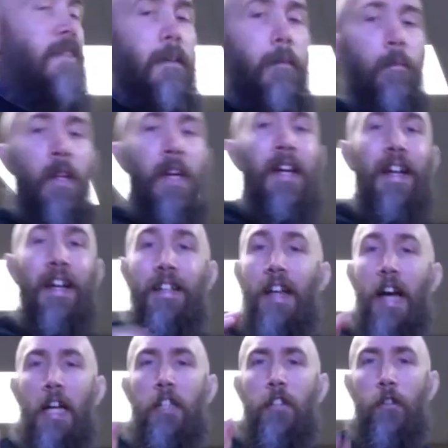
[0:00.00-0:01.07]
in. And
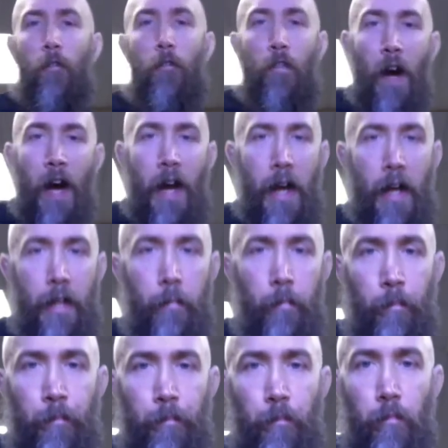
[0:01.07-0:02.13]
that is fine
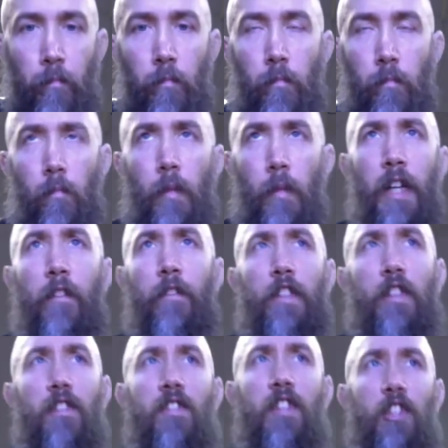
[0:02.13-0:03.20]
if it's
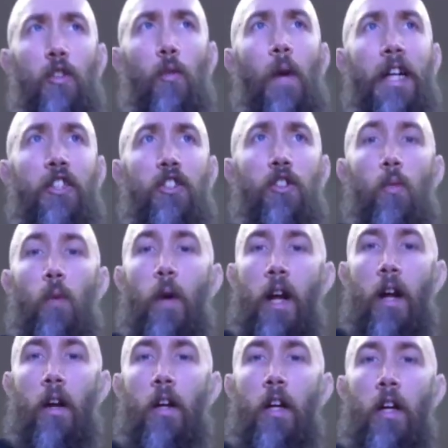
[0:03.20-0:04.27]
a situation
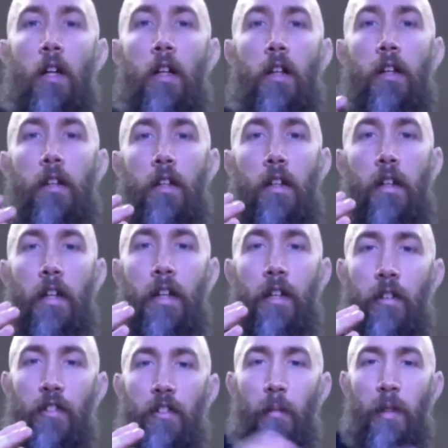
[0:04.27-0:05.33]
where,
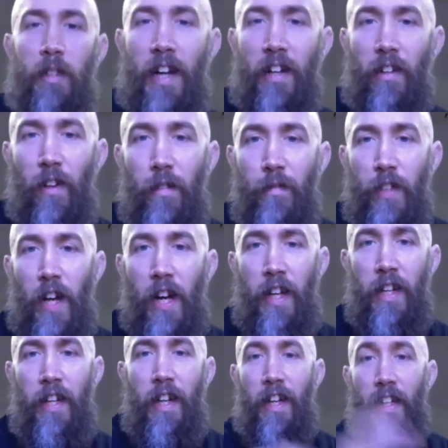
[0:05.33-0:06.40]
somebody's got gloves
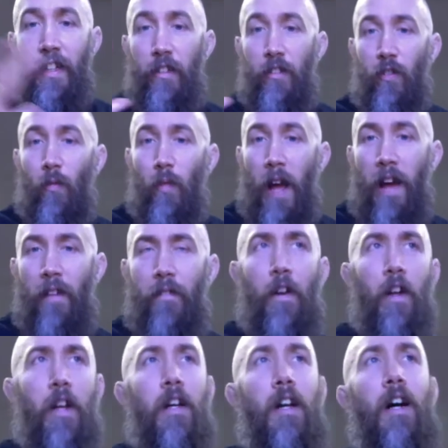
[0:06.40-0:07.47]
on and there's a ref.
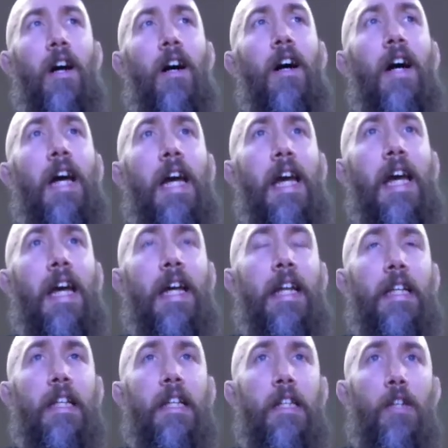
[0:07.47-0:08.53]

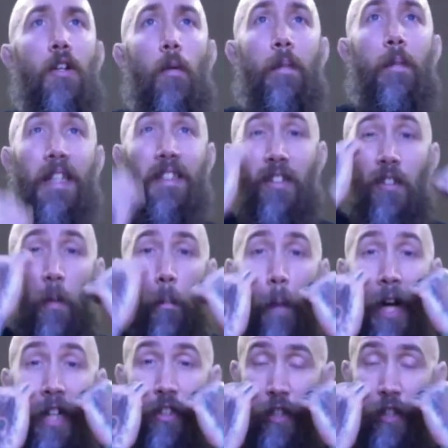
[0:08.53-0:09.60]
Because it
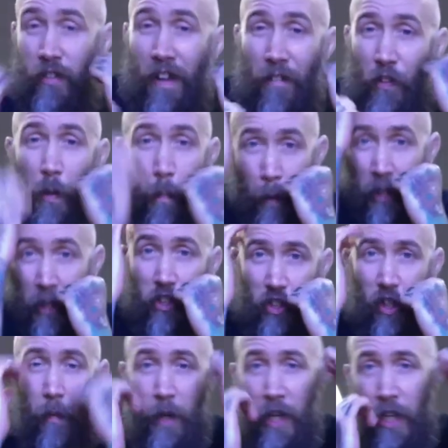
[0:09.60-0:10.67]
definitely punches
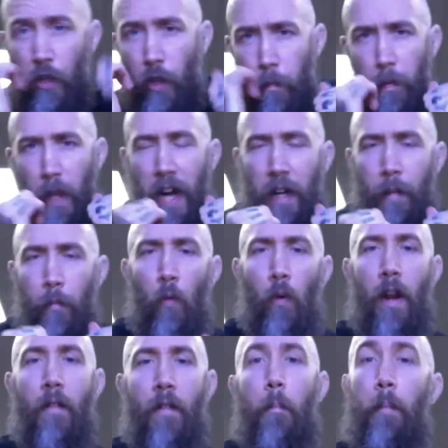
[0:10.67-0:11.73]
coming in, you could block them or
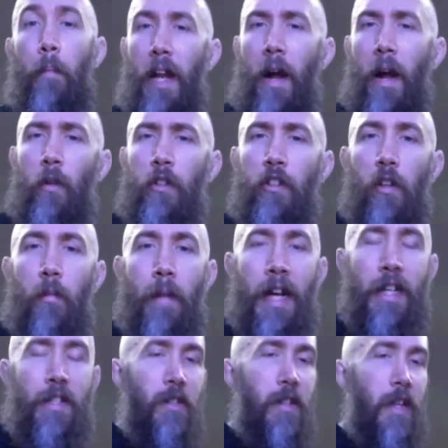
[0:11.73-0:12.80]
whatever. But I want you to
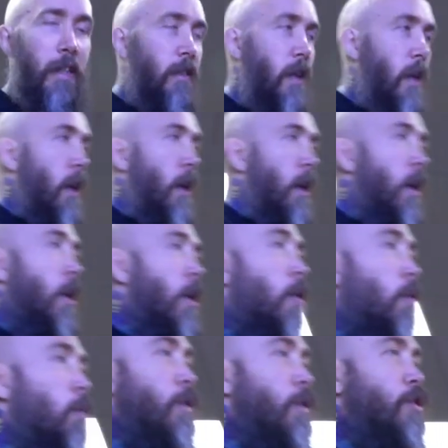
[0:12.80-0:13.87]
imagine this.
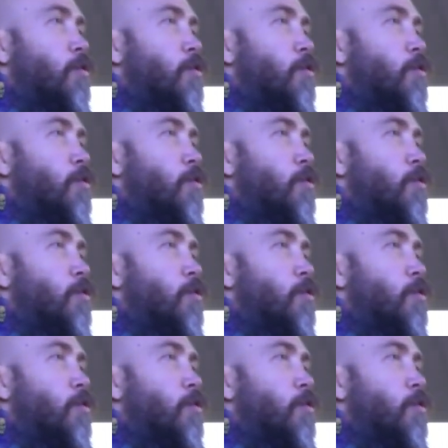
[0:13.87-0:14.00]
Would you